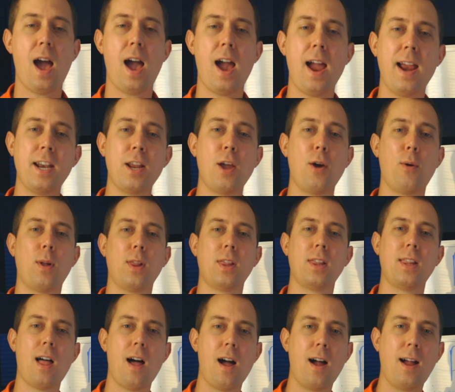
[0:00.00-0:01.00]
I know a
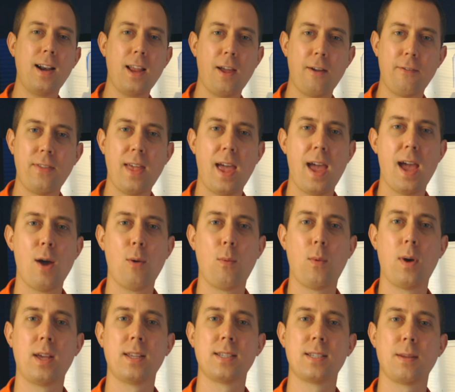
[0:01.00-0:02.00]
lot of that
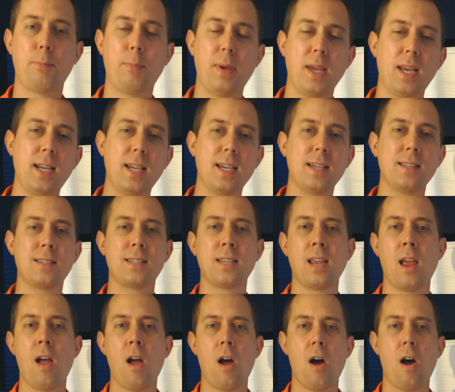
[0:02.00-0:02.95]
was opinions.